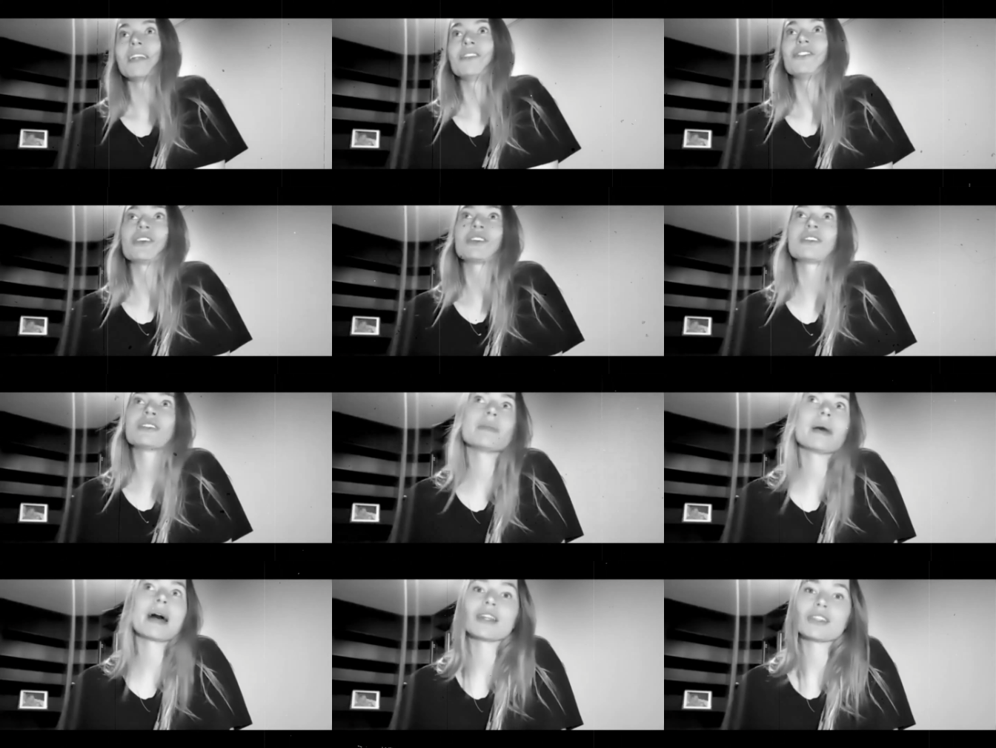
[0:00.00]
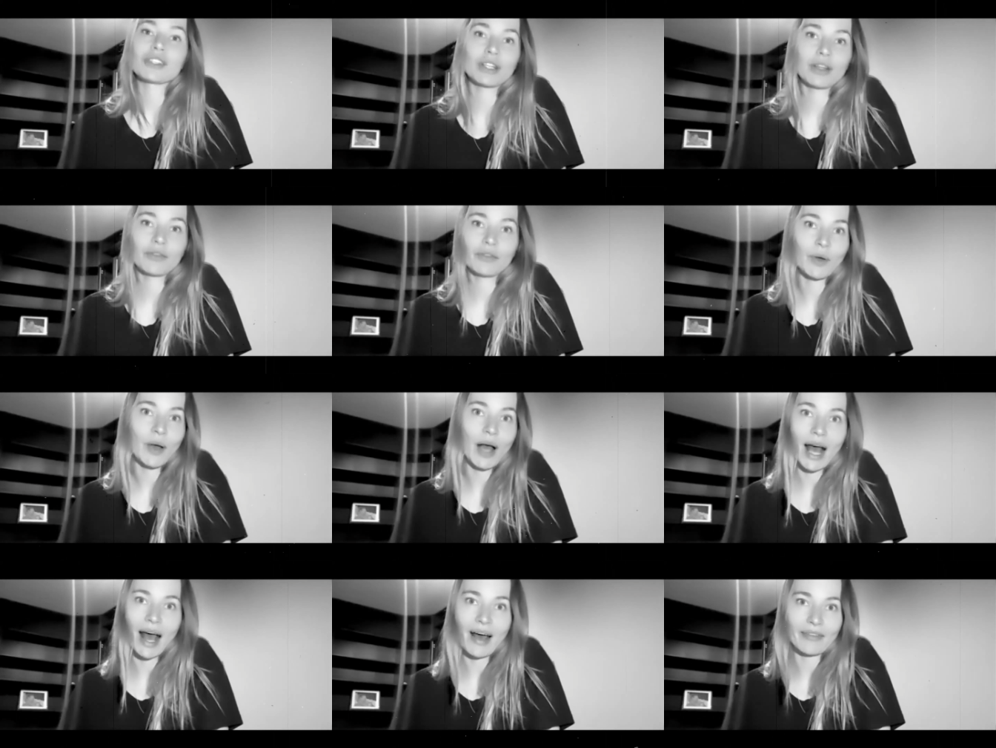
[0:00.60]
Just imagine if
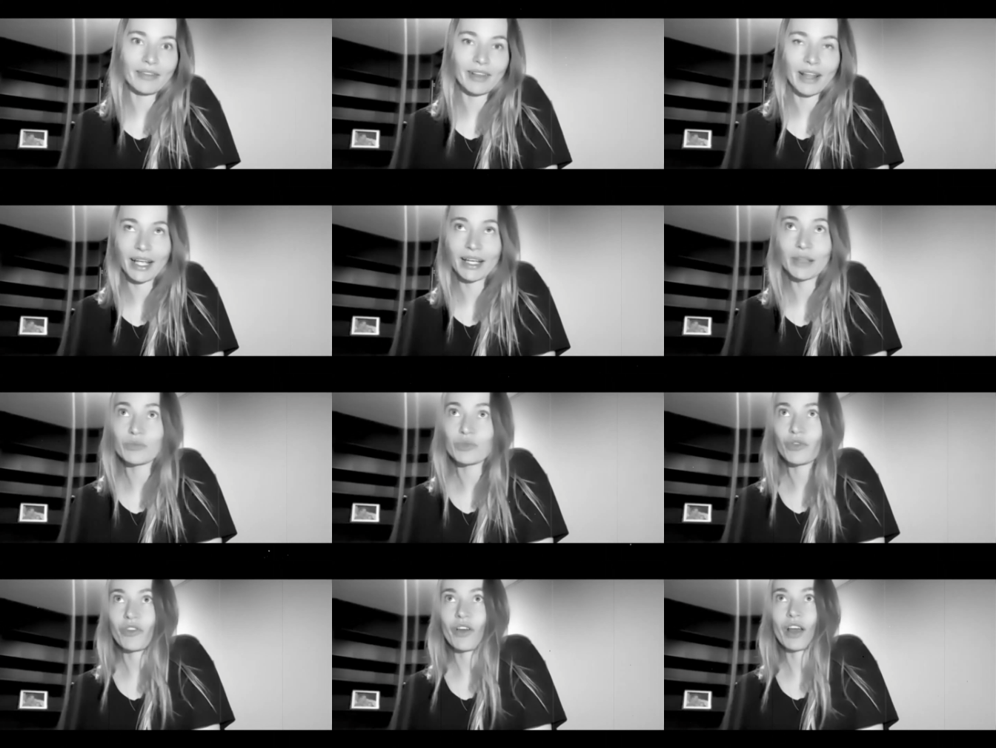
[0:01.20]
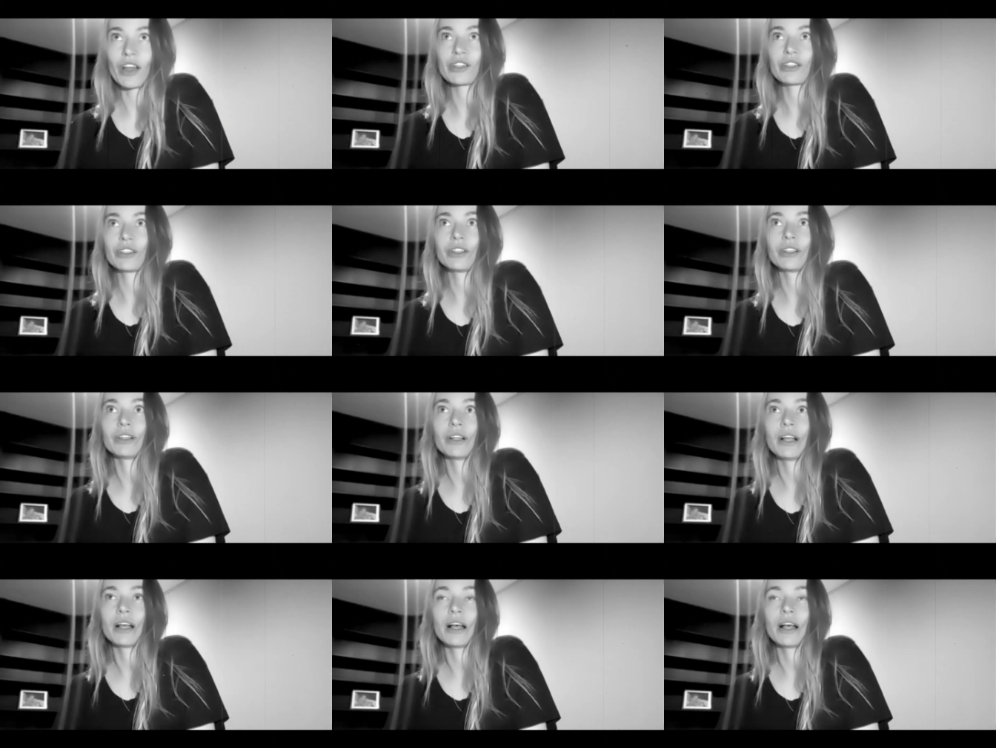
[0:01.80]
you have like unprofessional